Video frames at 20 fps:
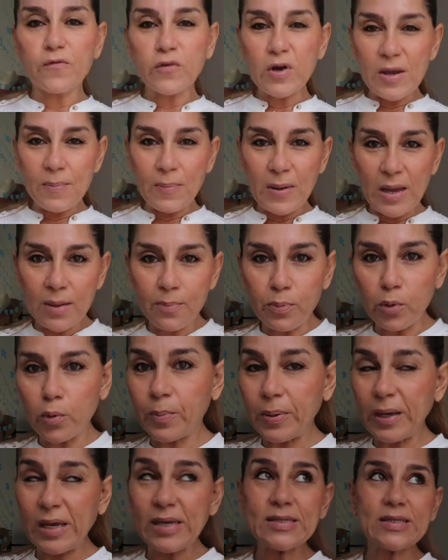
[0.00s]
Free People
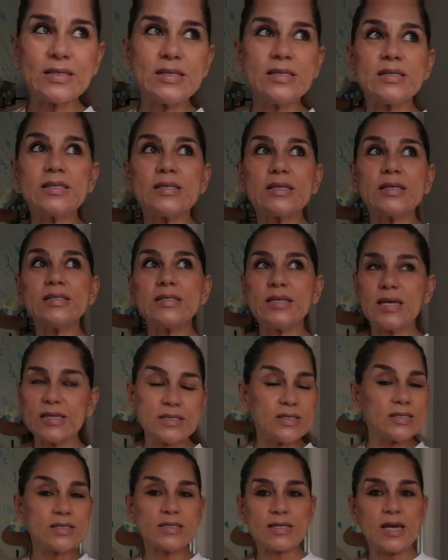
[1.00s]
pieces
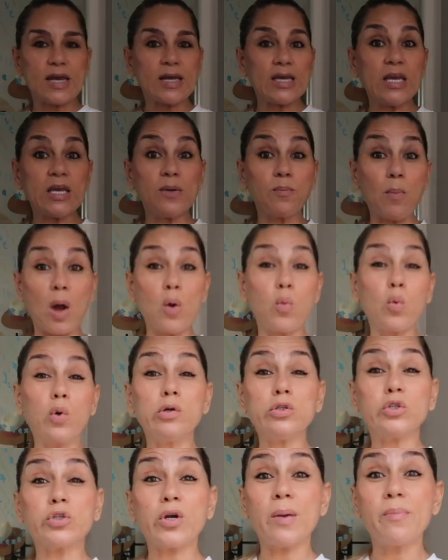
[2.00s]
tend to stay in my
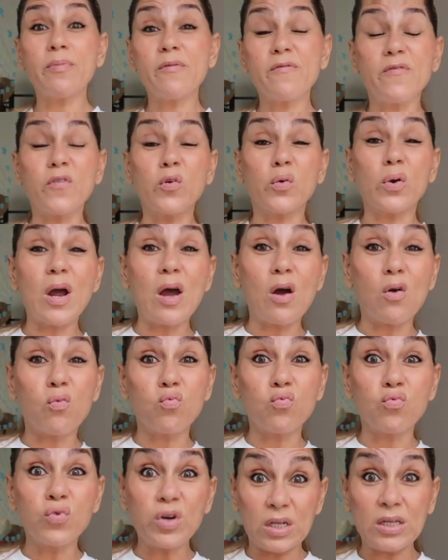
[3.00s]
wardrobe for a
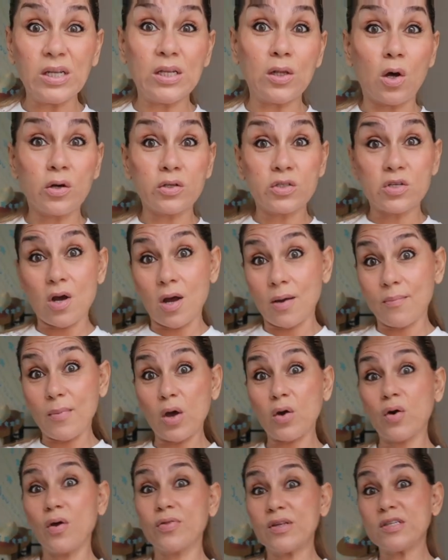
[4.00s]
really long time.
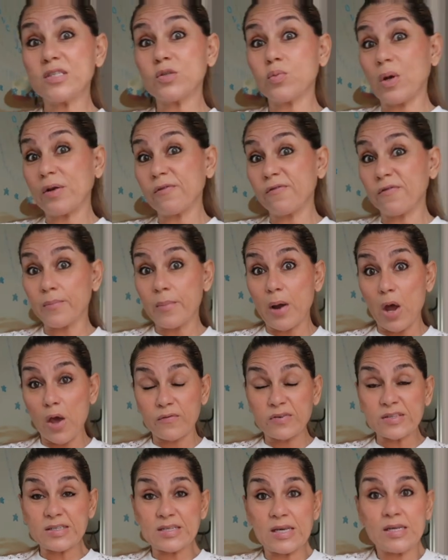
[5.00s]
I got this one from
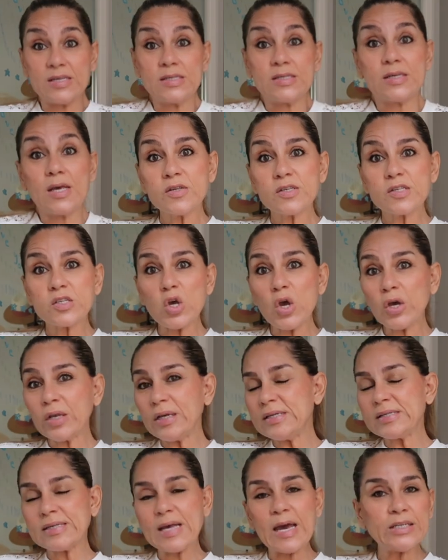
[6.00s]
overseas. The
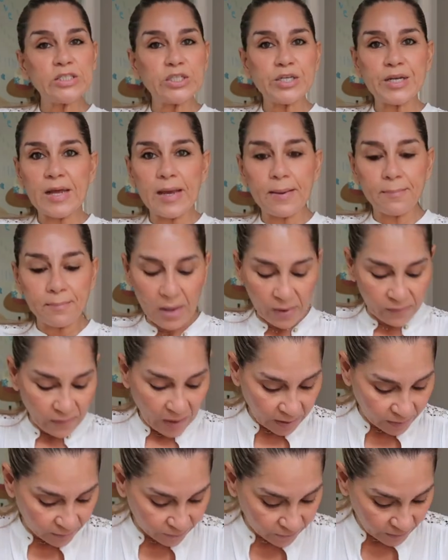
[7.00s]
skirt is H&M. I've
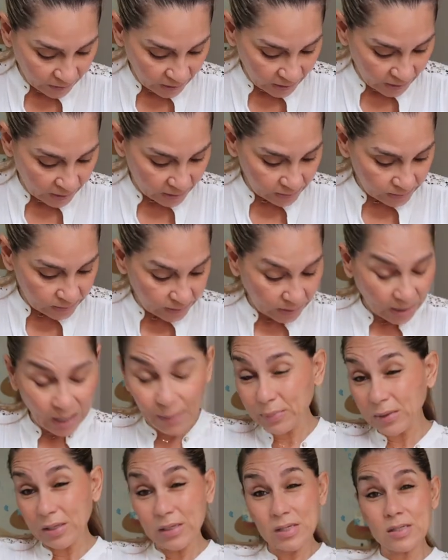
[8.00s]
had it for years, a
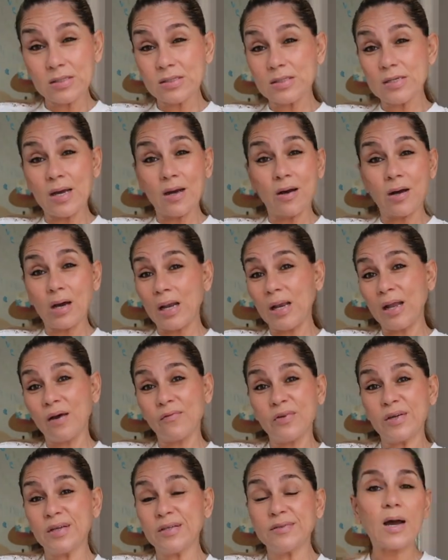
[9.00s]
couple of years now. I
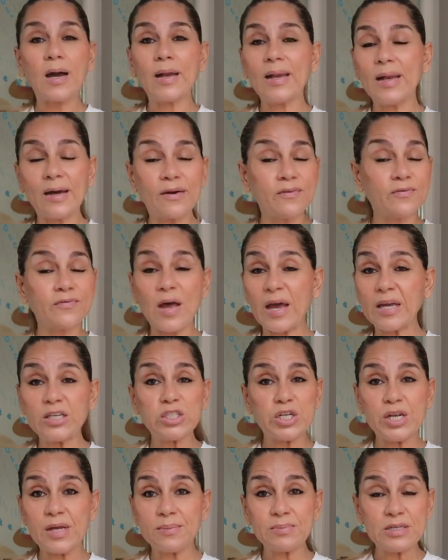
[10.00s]
love it. I love
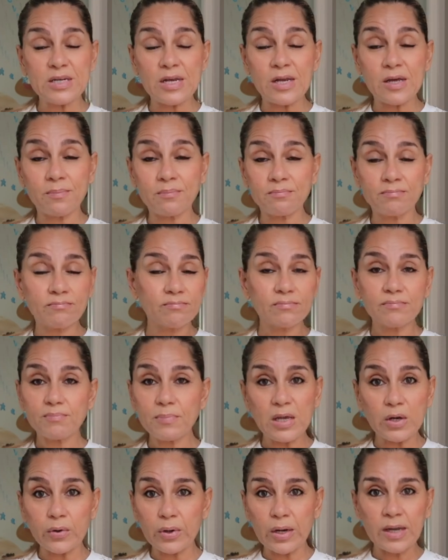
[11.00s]
H&M denim.
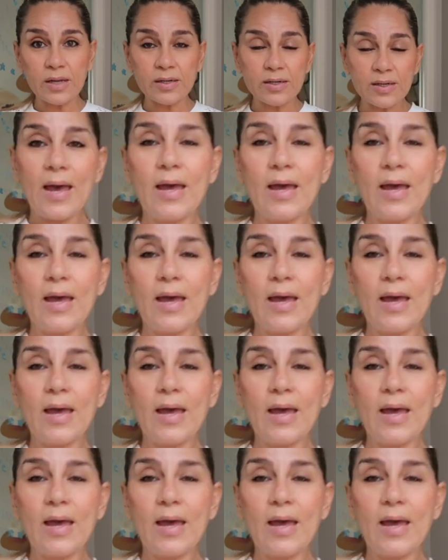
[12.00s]
Period.